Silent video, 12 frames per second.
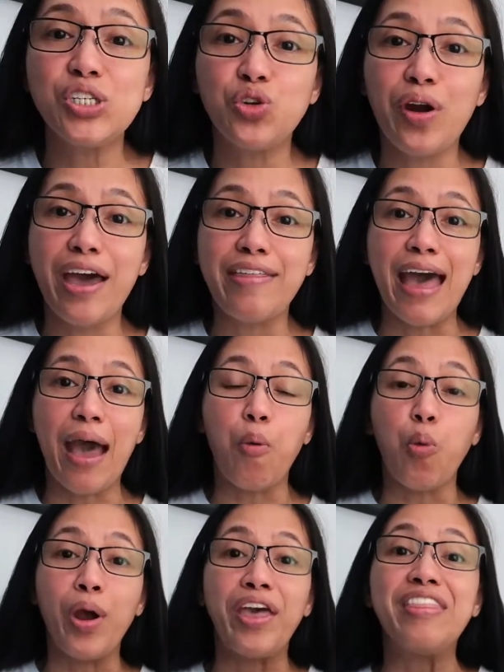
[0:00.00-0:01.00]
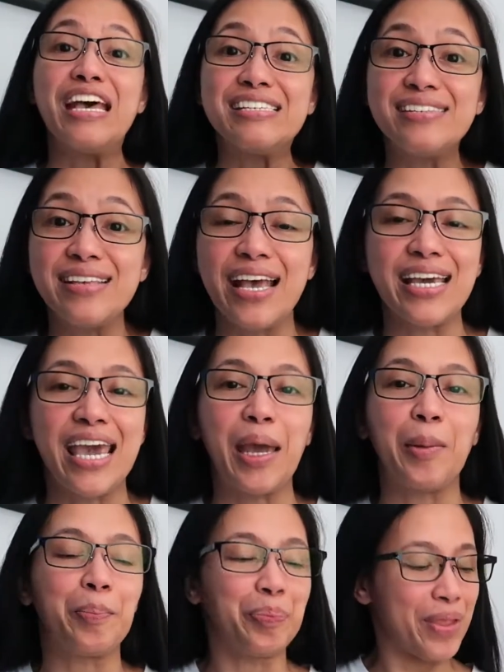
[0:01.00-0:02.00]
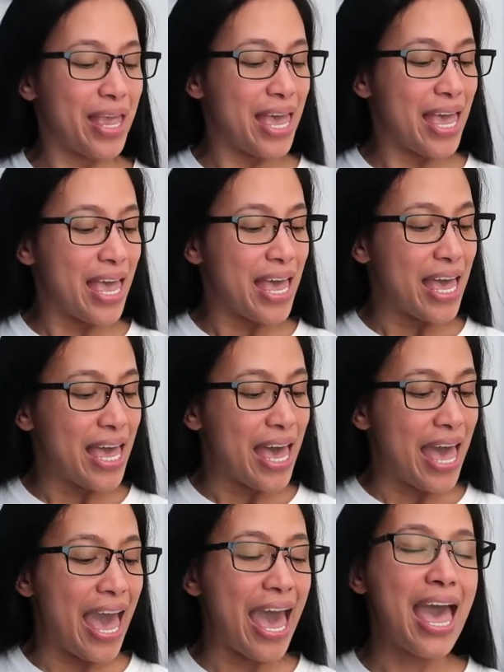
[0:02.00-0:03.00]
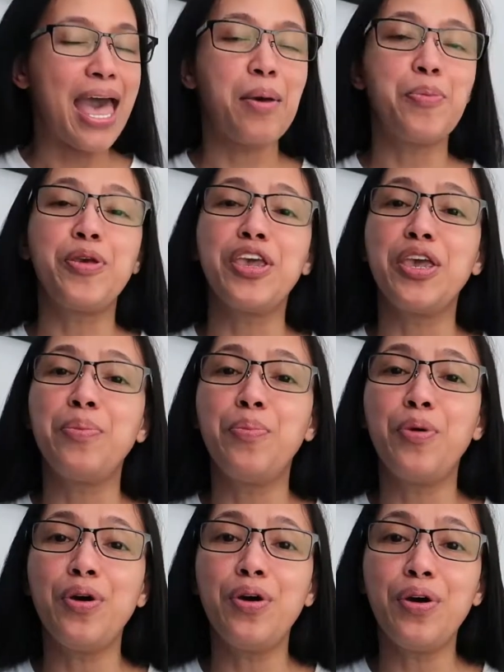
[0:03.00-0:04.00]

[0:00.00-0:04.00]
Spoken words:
try that with singing. Happy birthday